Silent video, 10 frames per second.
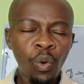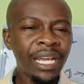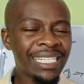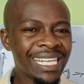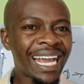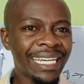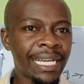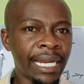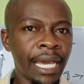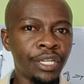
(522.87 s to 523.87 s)
What exactly
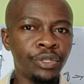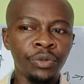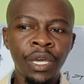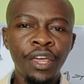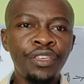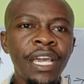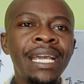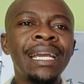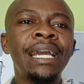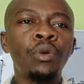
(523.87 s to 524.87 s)
can I do?
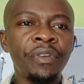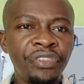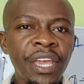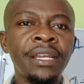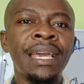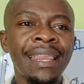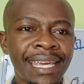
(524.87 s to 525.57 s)
Think within